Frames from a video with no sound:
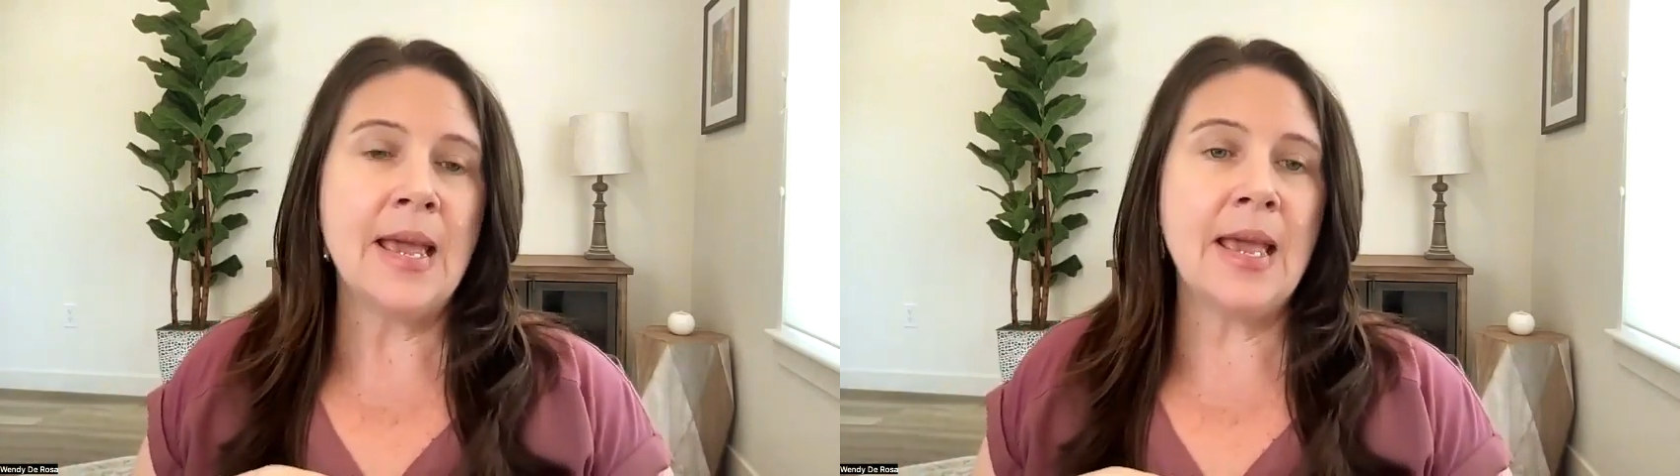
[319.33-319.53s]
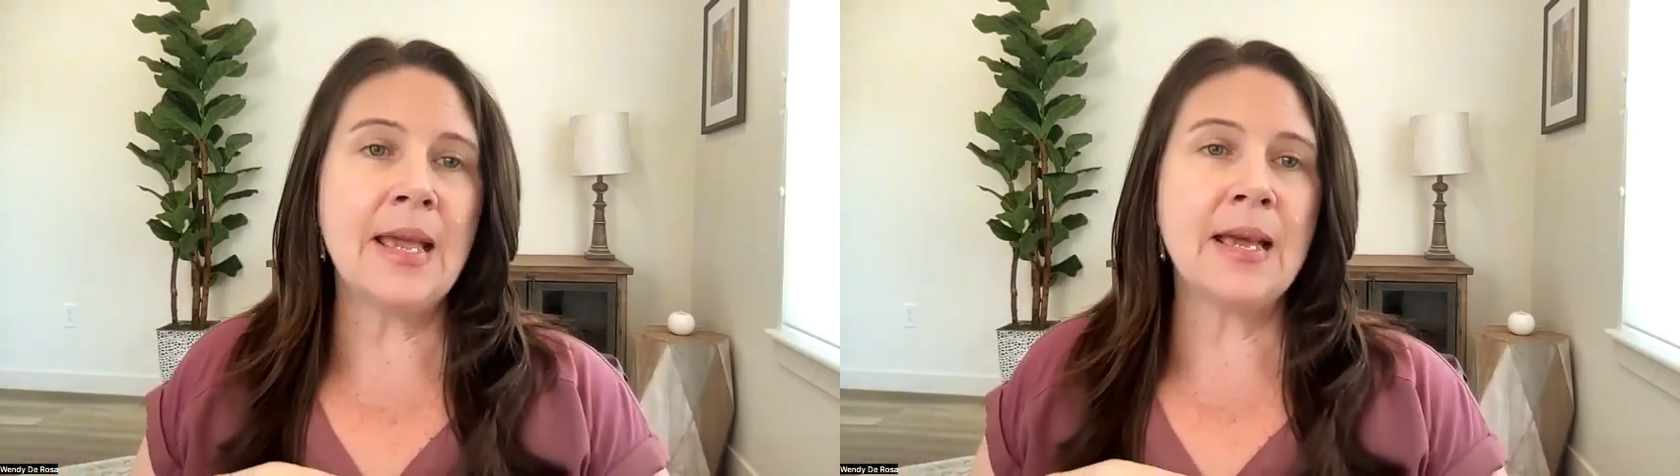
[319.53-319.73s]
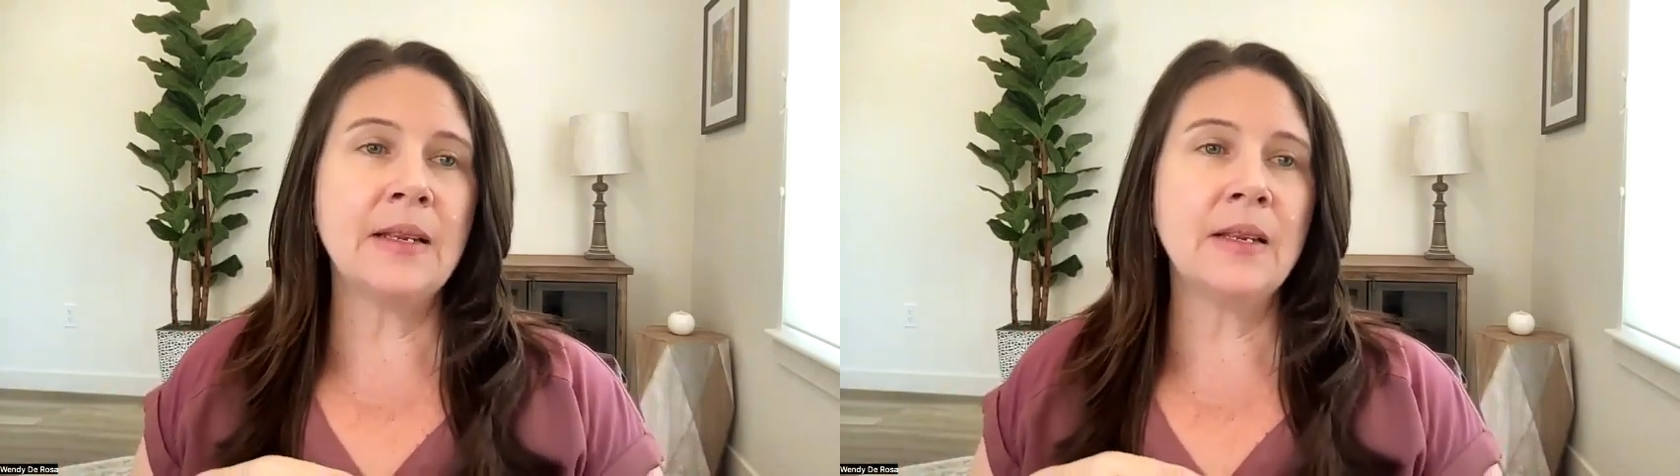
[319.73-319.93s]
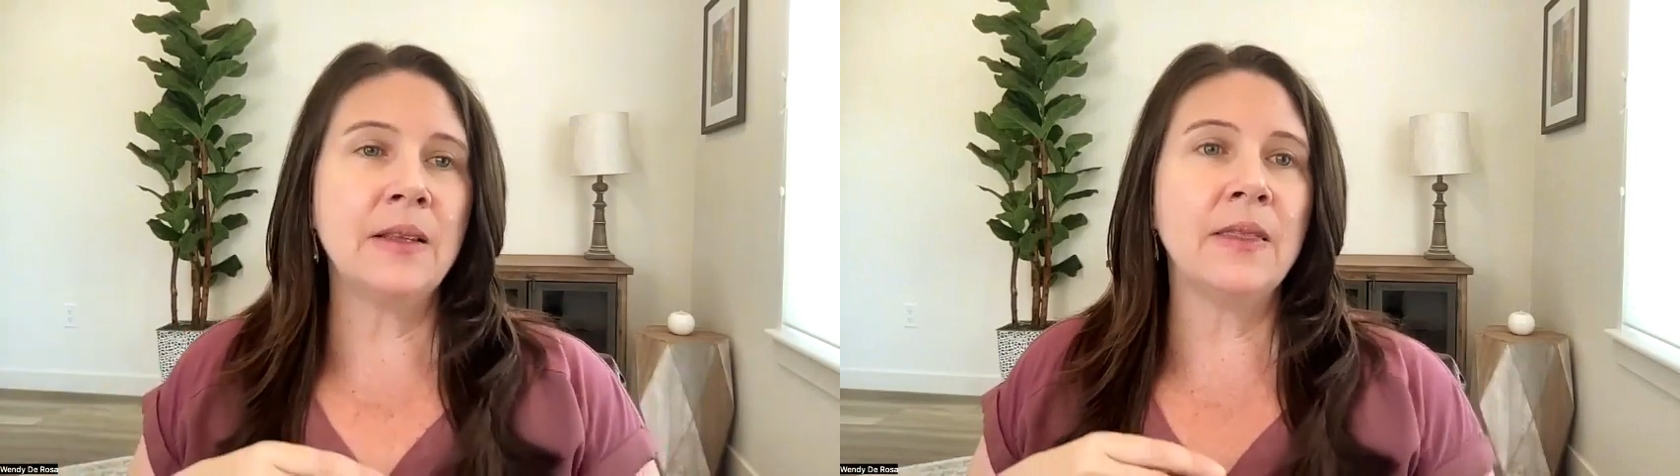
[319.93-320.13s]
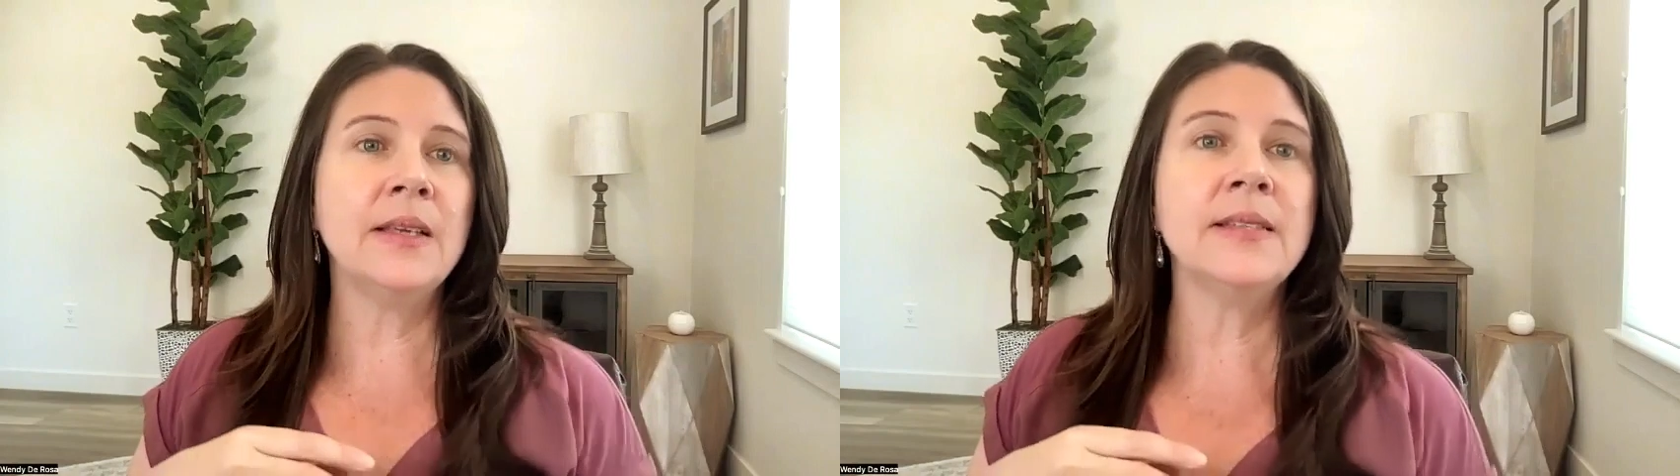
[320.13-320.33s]
And
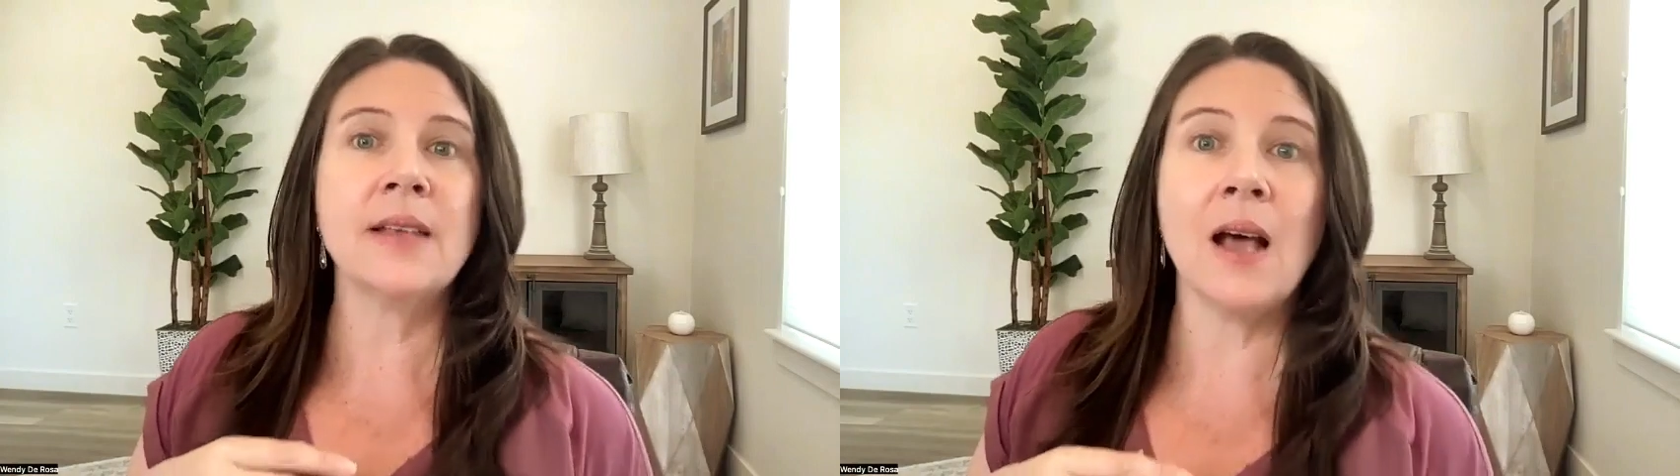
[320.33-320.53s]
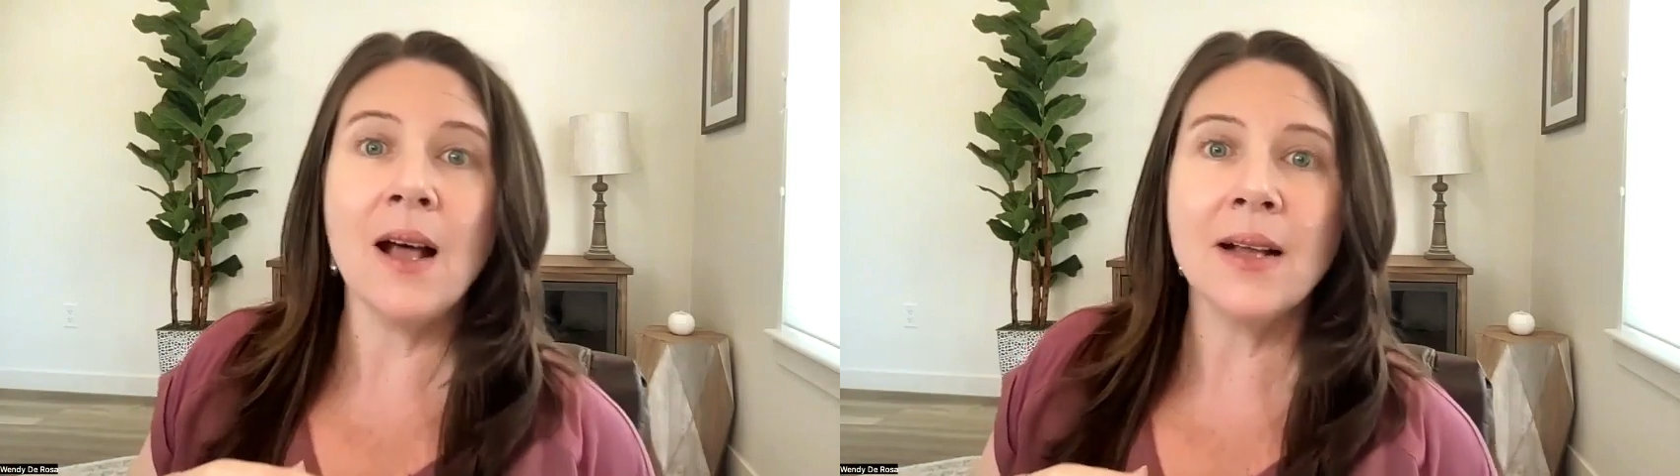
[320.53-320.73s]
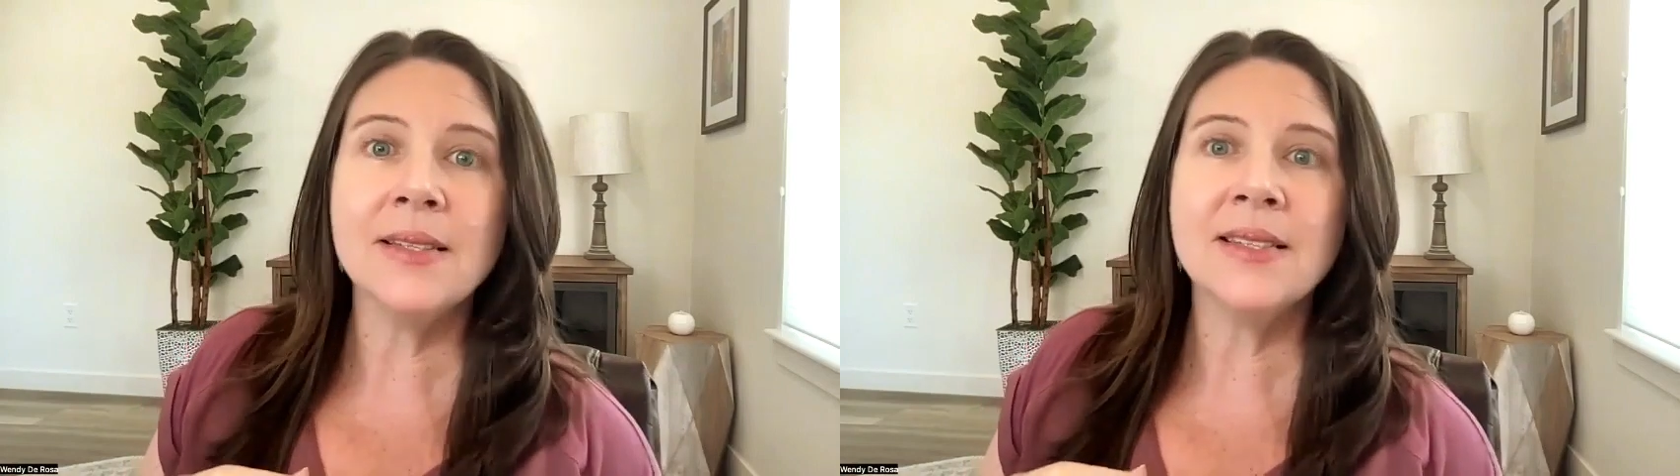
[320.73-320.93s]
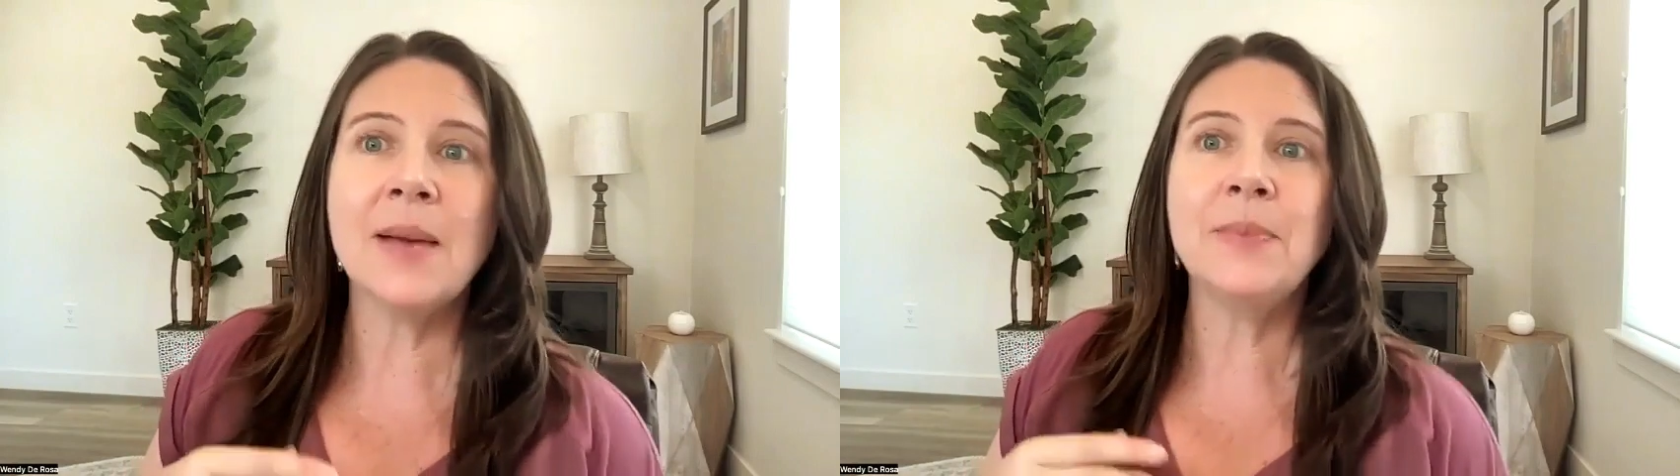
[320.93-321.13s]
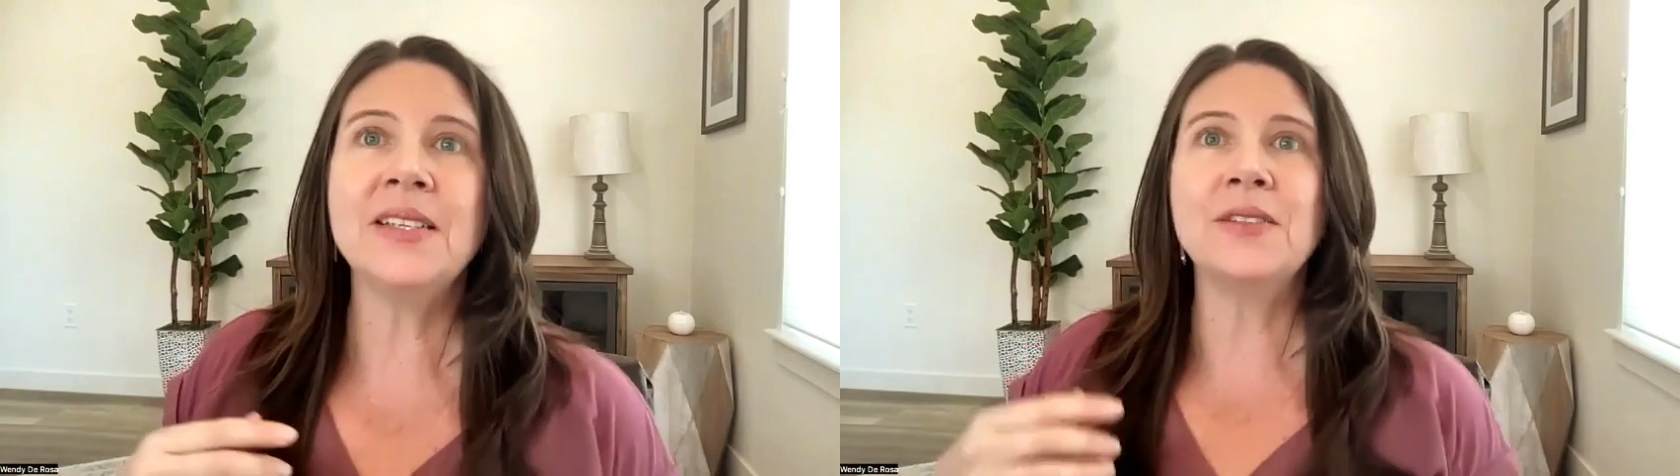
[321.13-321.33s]
this concept